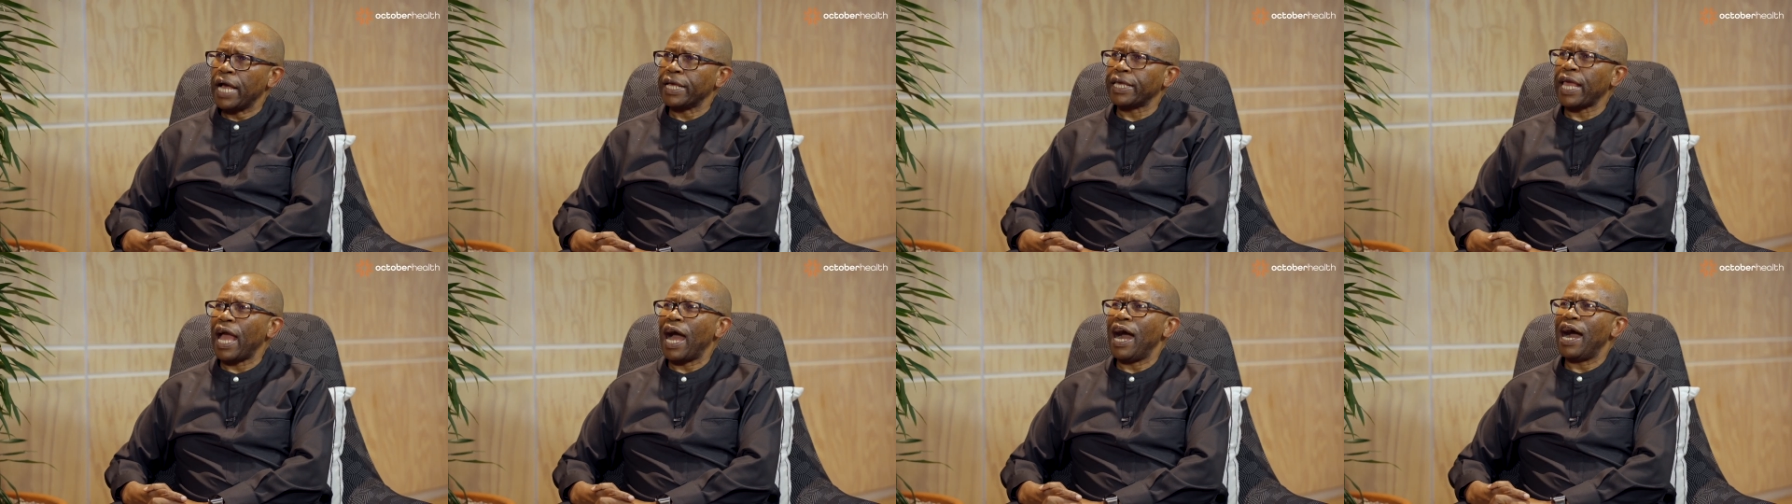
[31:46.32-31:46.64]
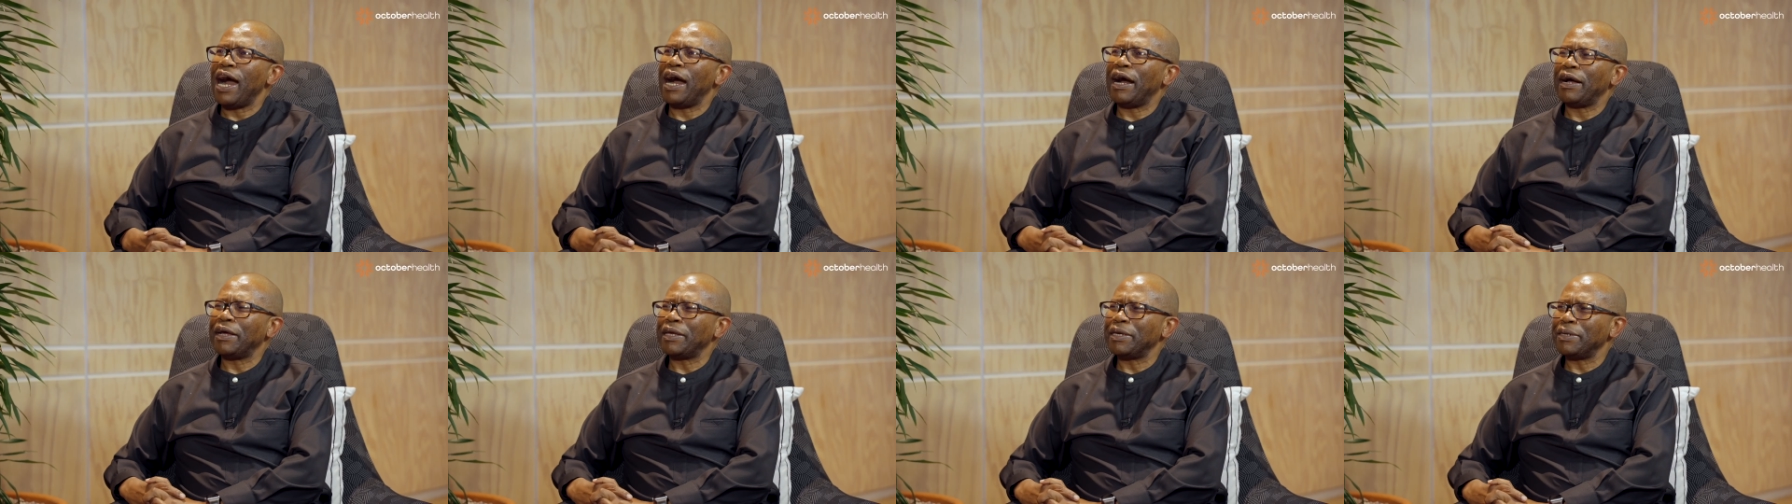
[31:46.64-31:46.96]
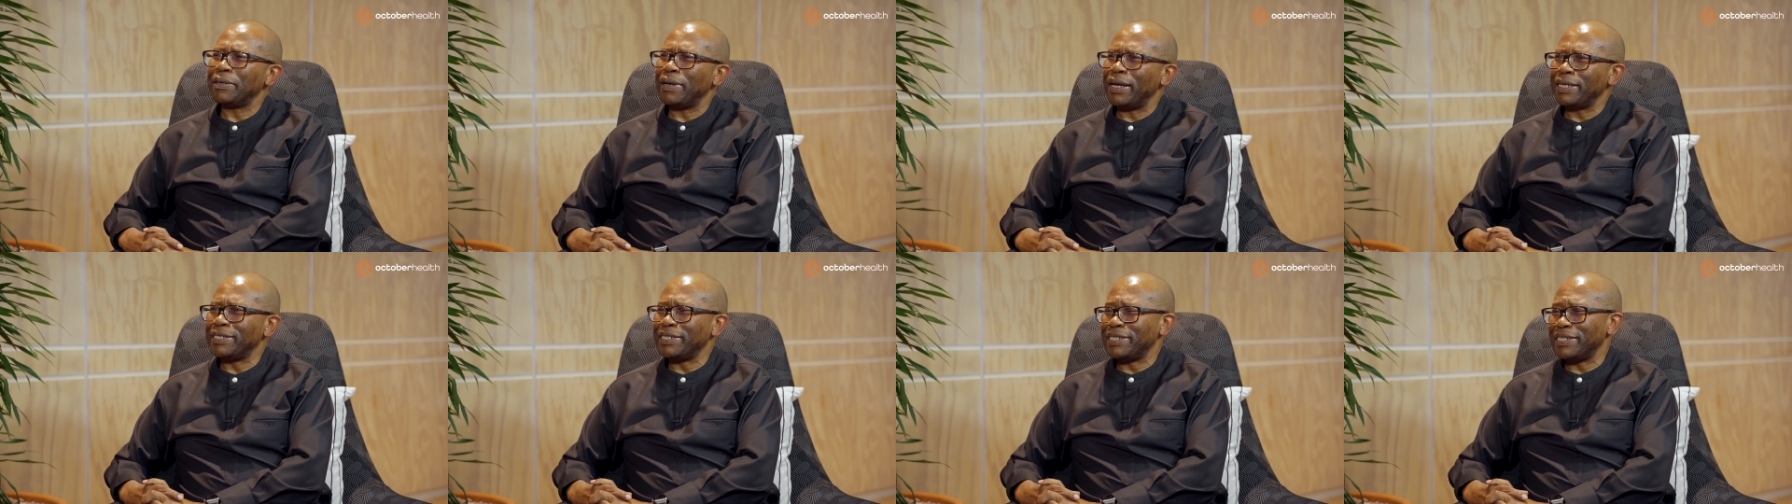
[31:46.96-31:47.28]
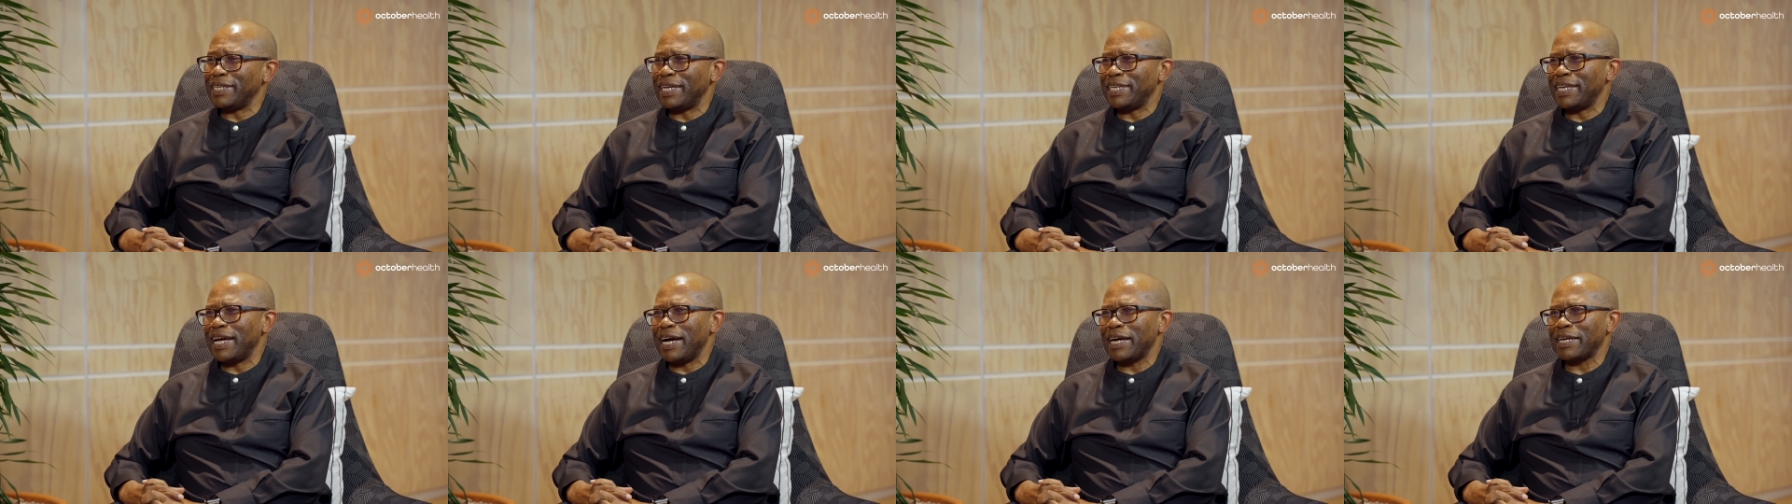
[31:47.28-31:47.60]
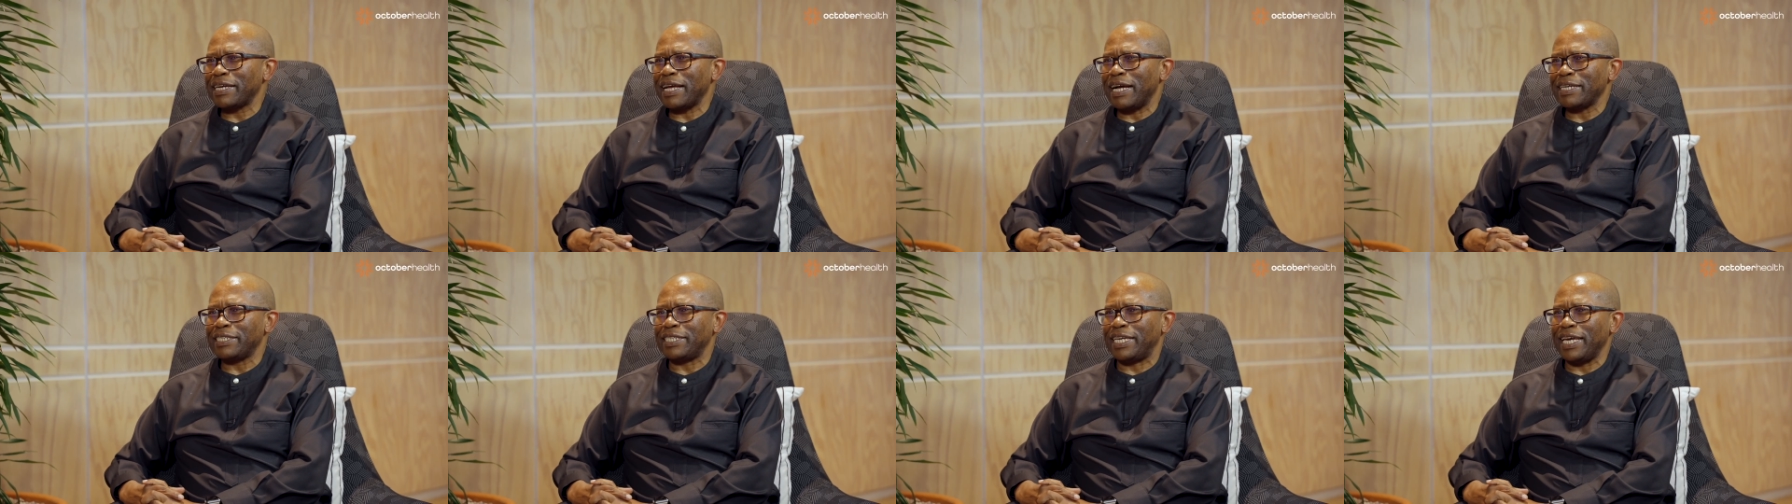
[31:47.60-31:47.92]

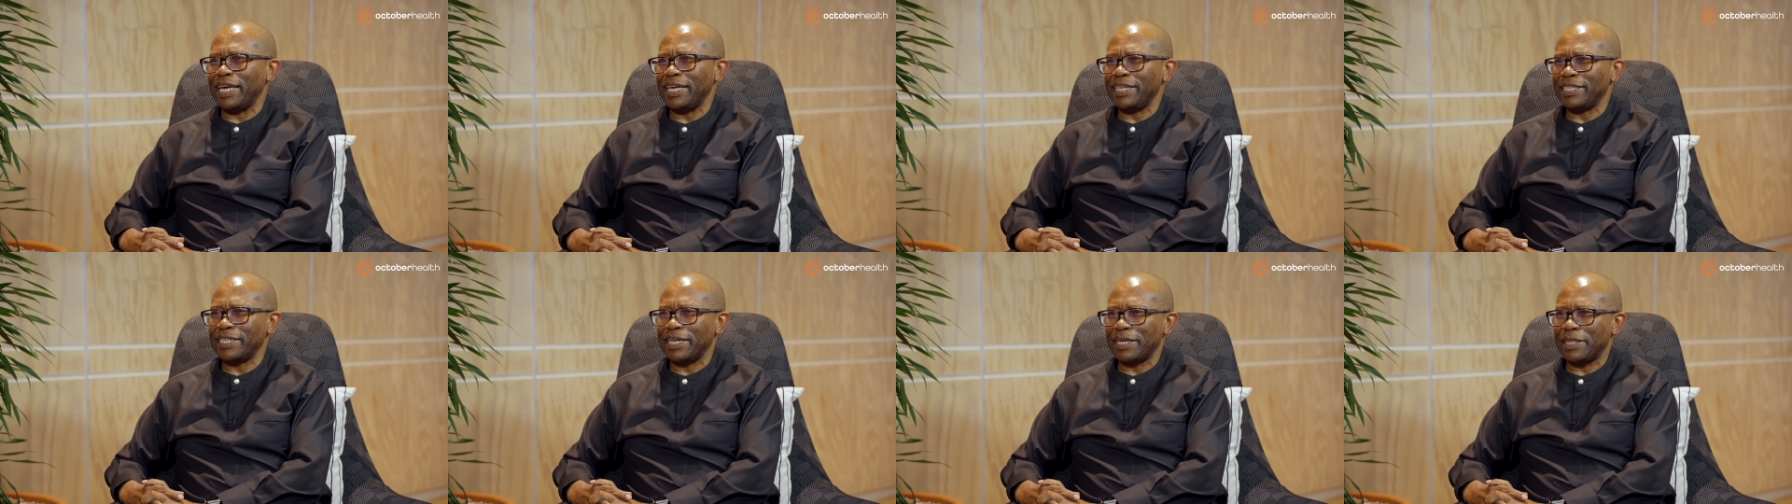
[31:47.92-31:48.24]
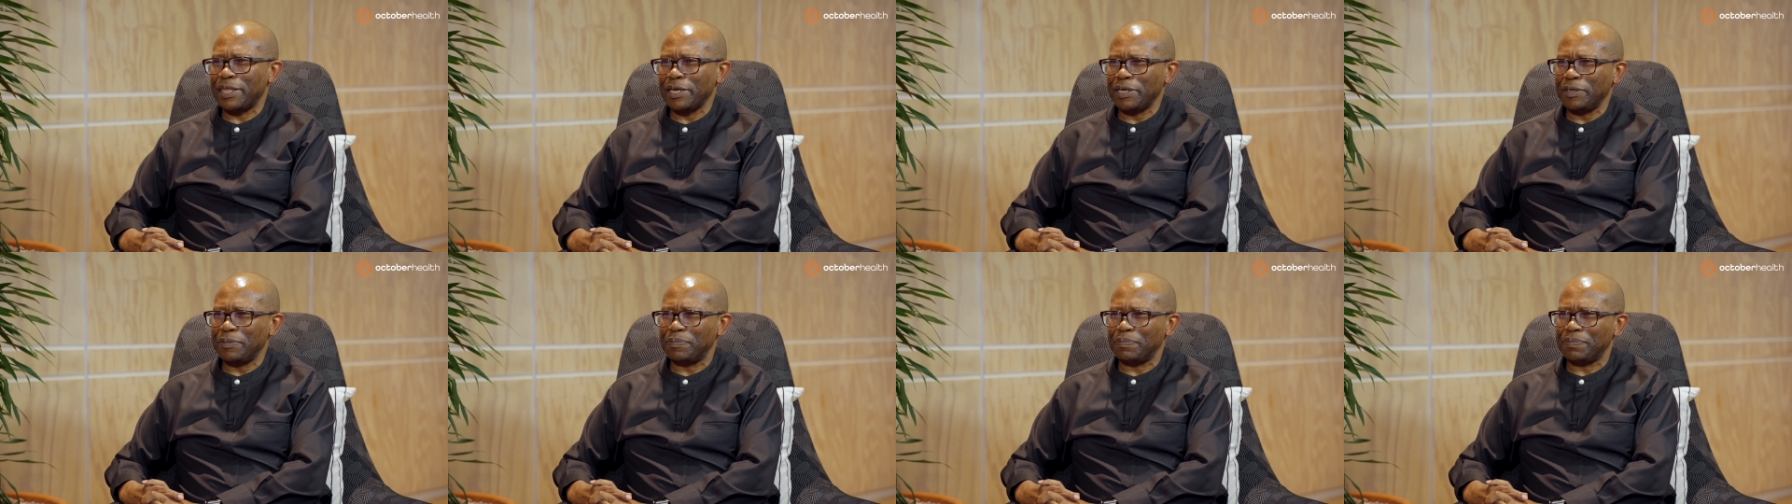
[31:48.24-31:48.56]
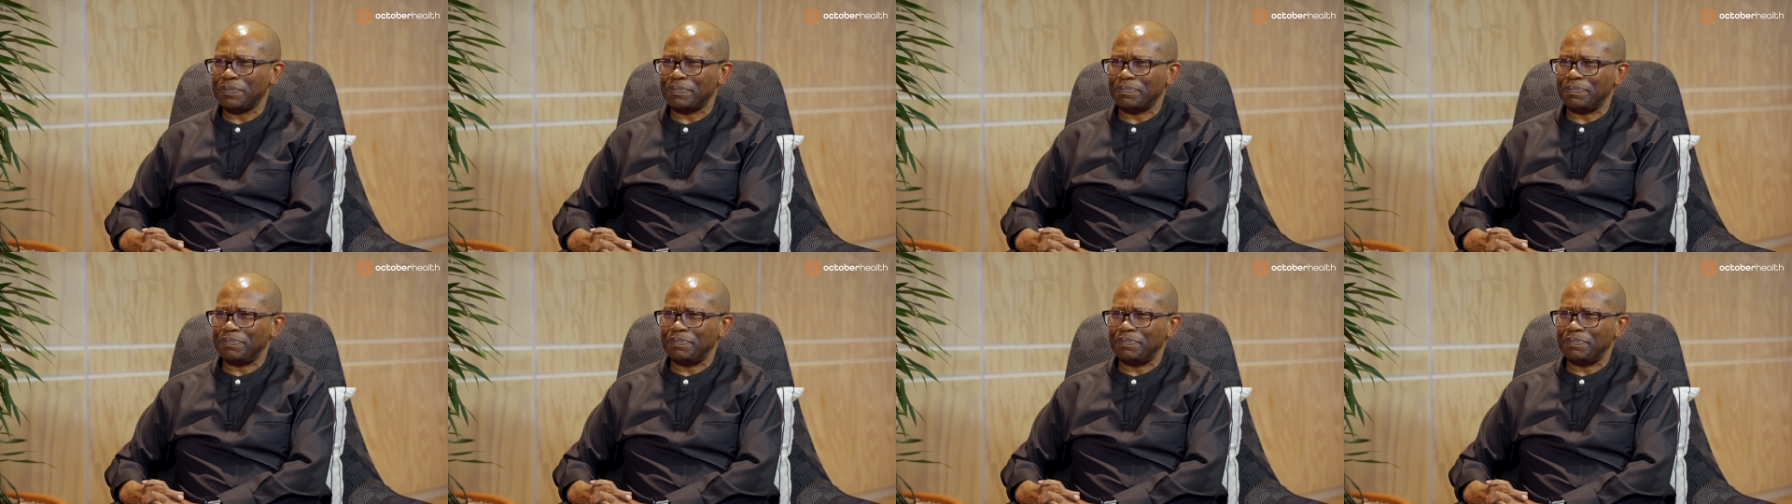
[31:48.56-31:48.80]
Again, I think